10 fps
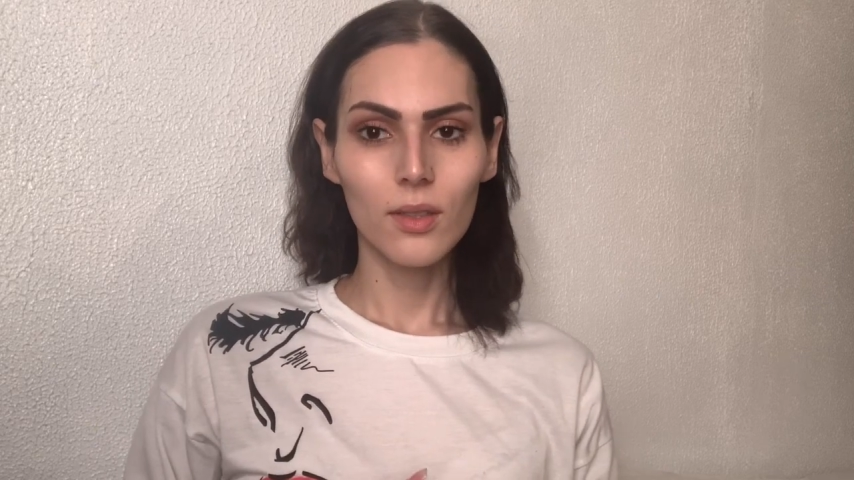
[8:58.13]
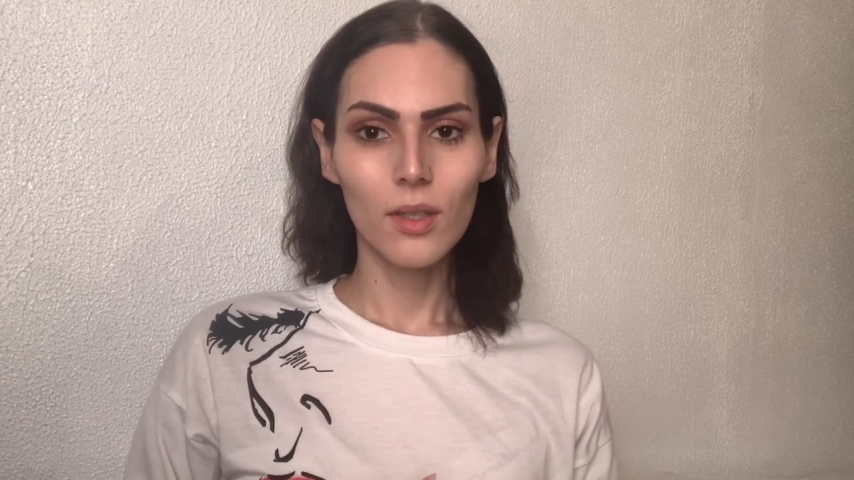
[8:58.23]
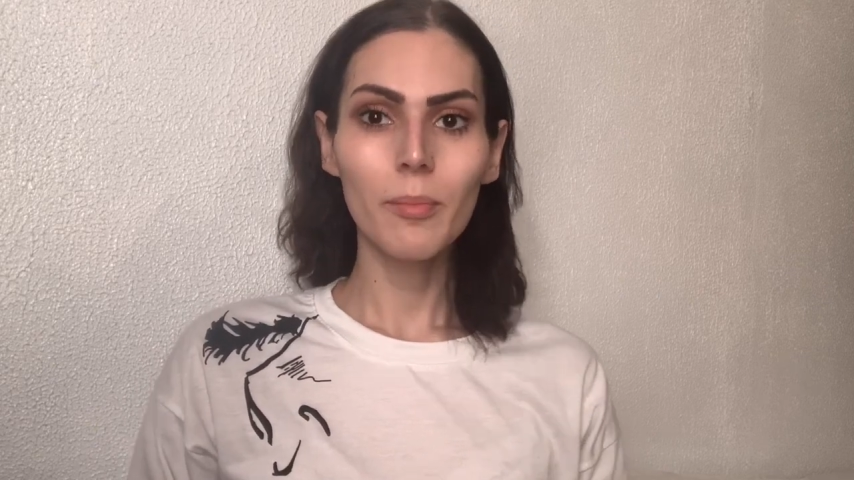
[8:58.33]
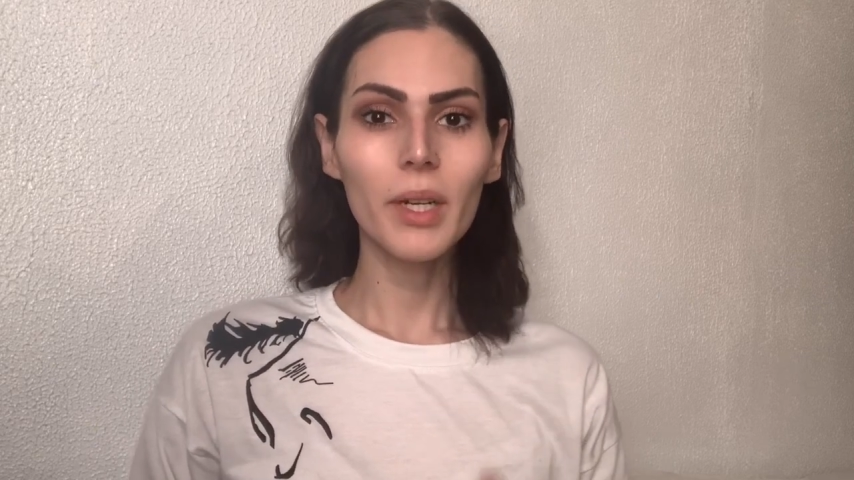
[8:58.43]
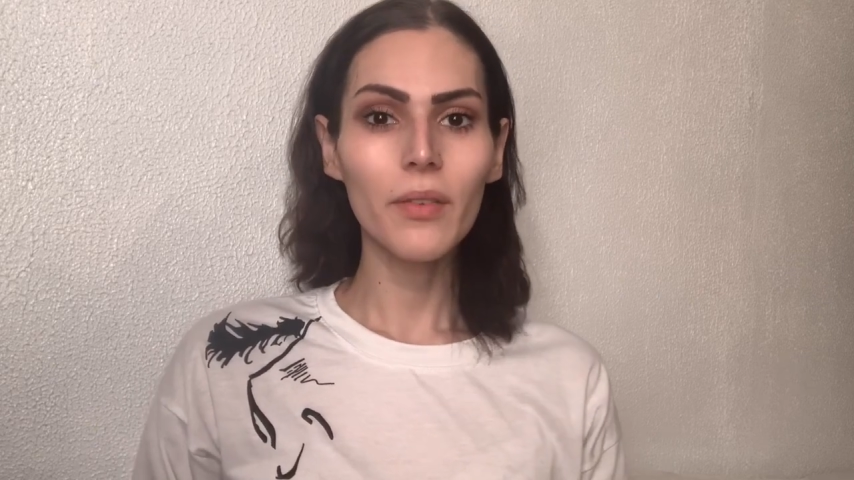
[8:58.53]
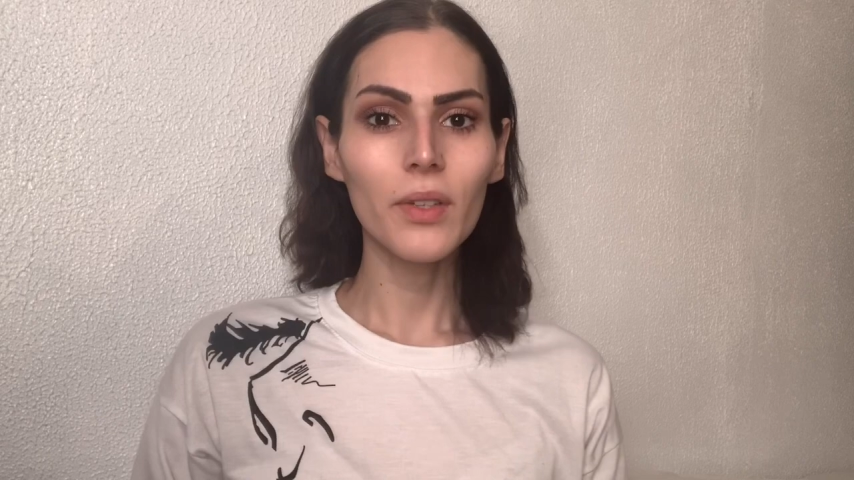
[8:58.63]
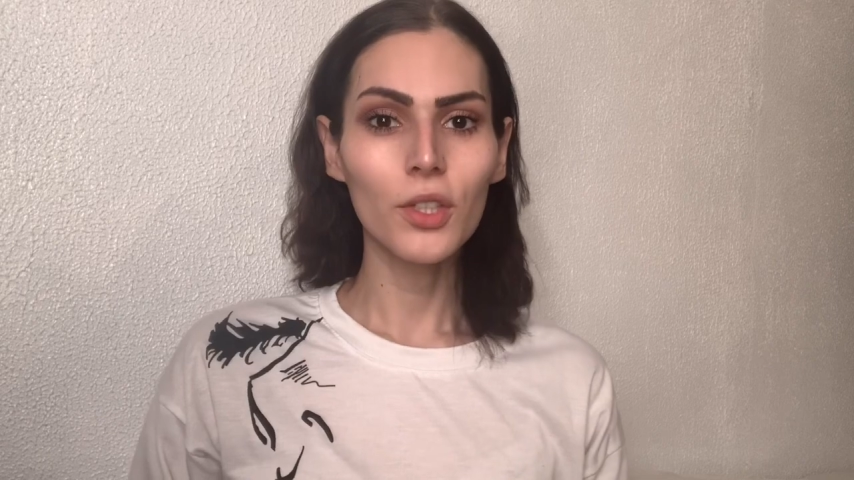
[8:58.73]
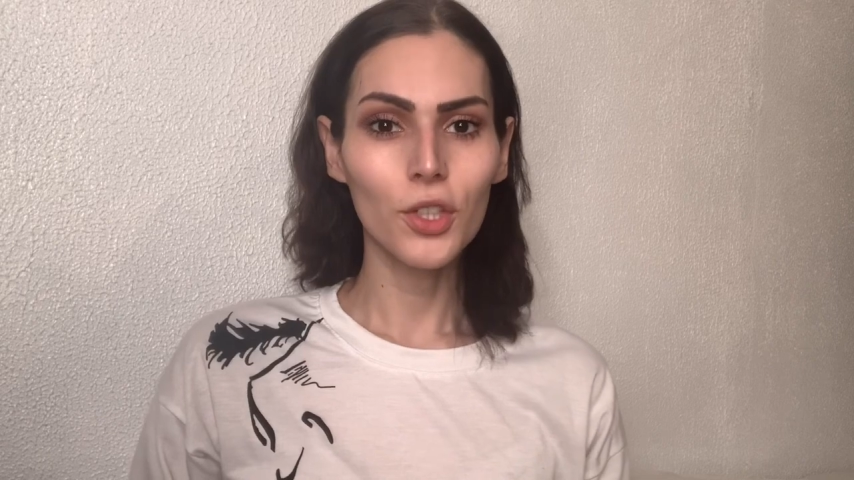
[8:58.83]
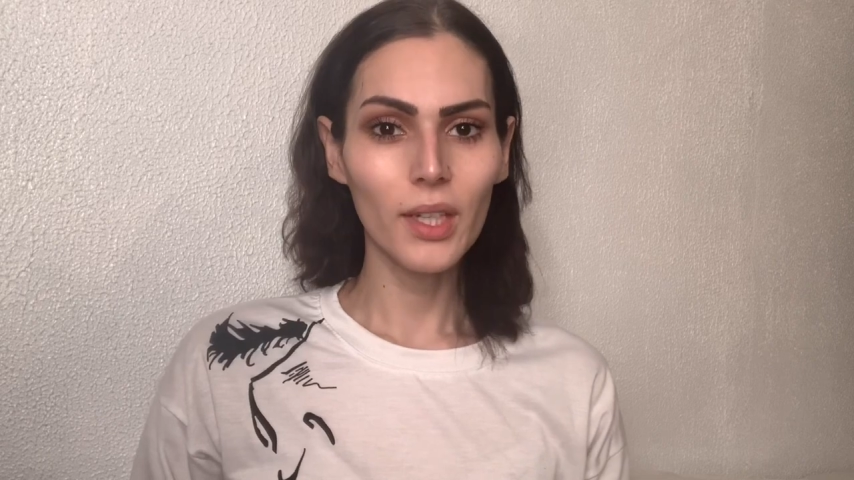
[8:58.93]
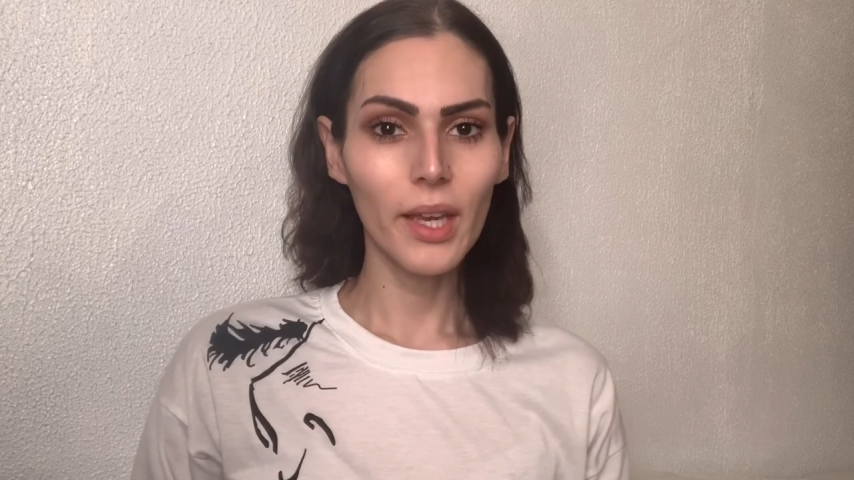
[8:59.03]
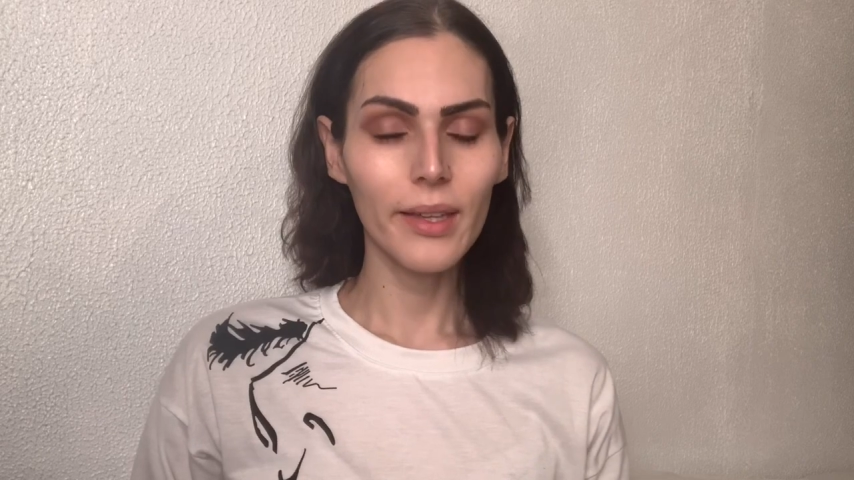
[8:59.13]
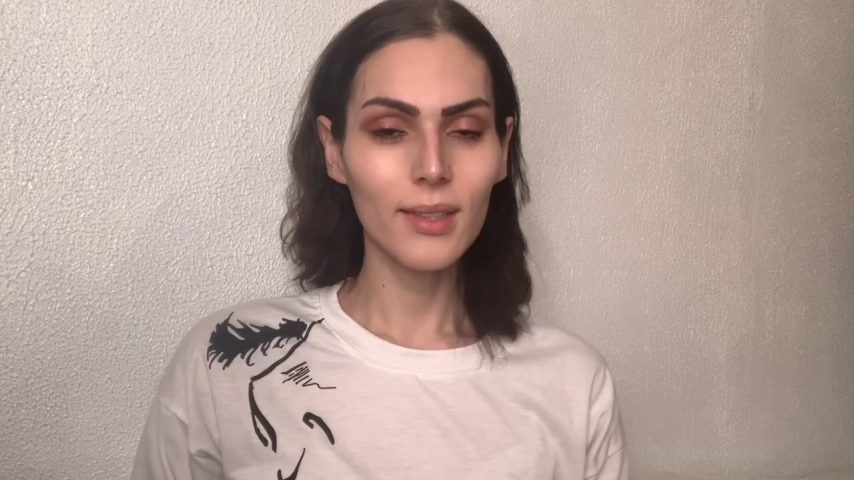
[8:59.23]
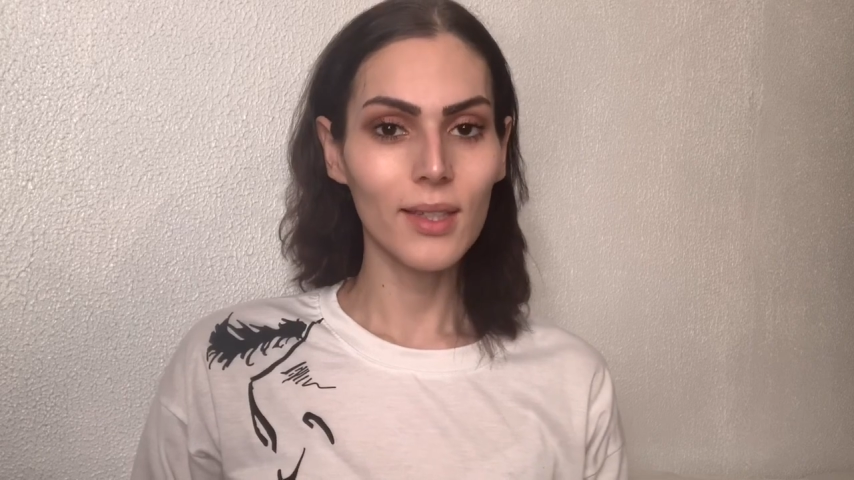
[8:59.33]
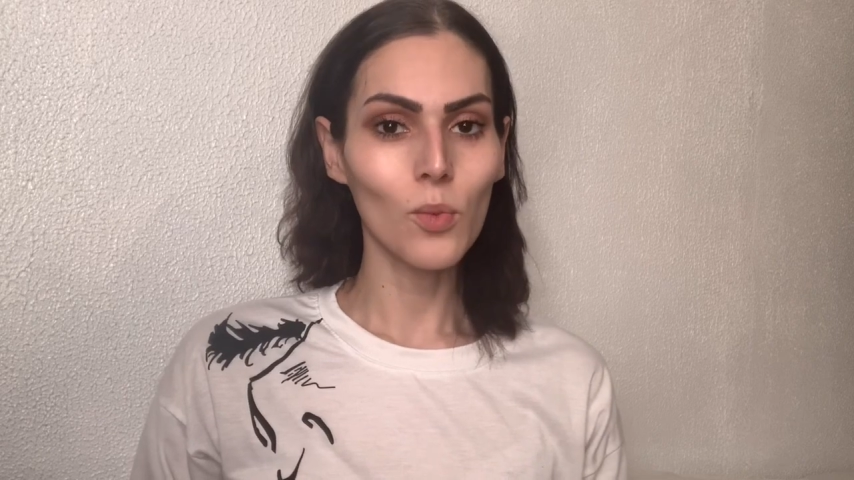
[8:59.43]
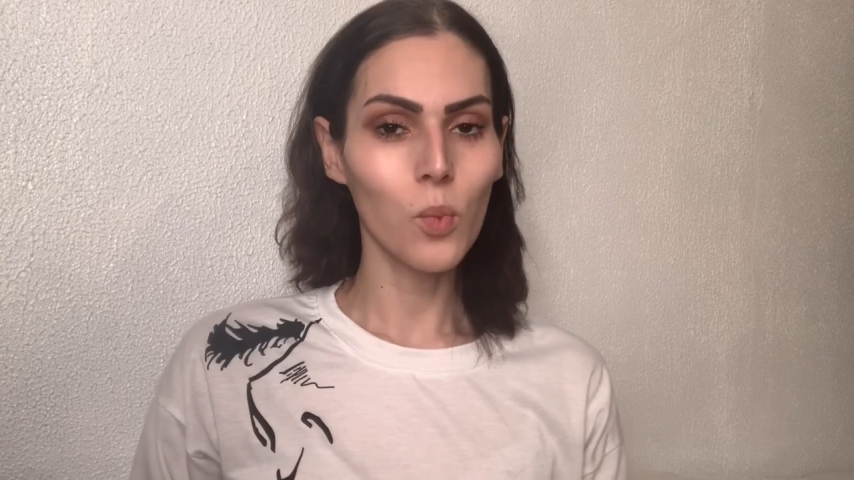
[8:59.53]
But if in your case
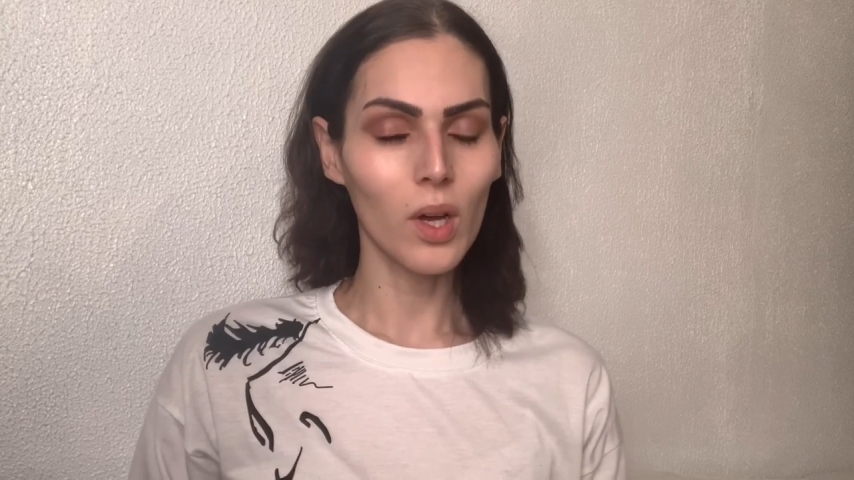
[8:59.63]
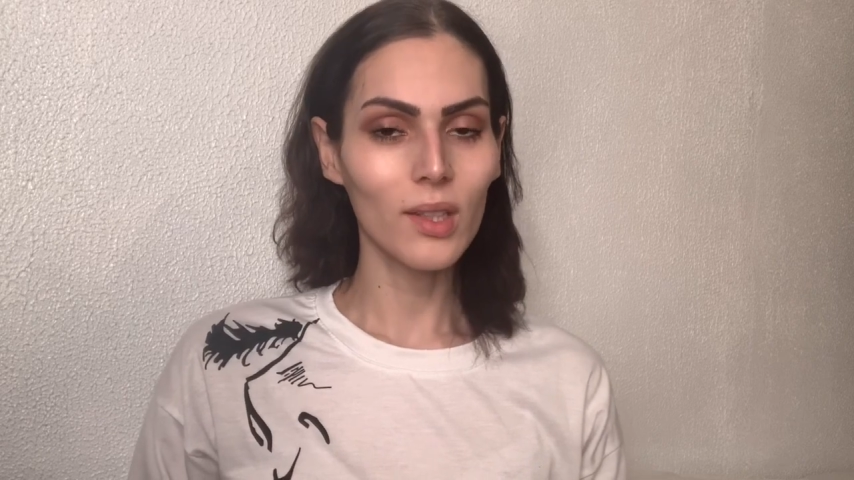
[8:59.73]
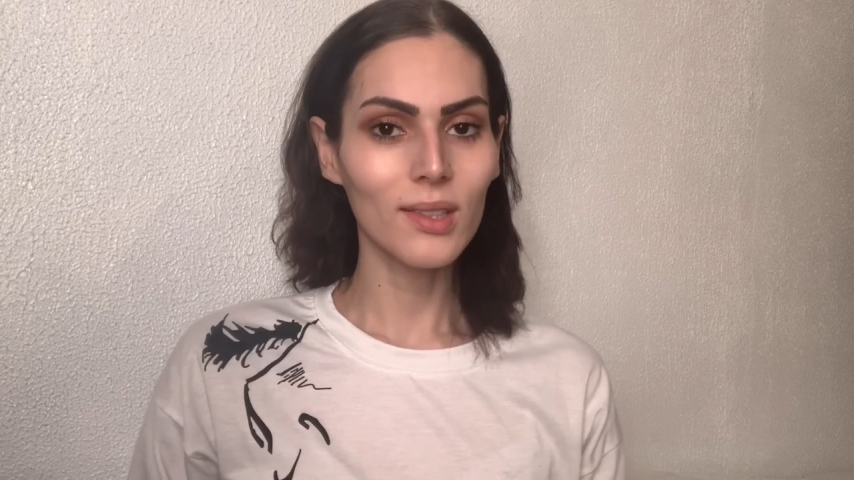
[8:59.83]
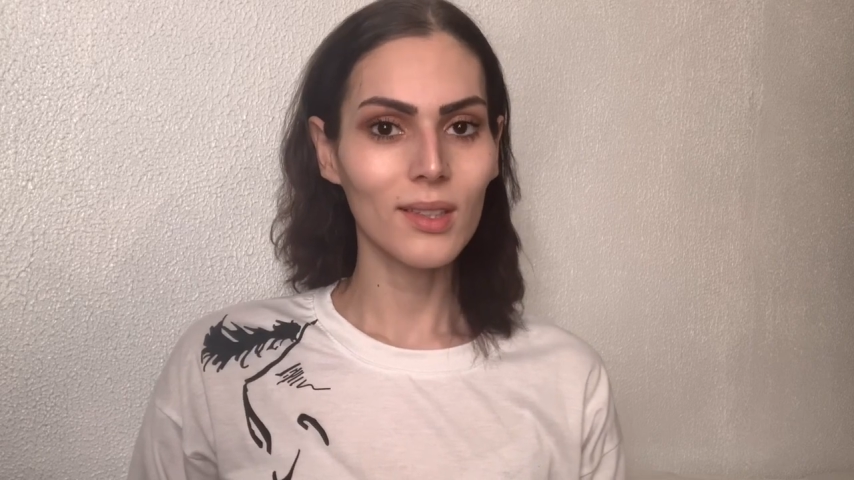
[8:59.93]
it was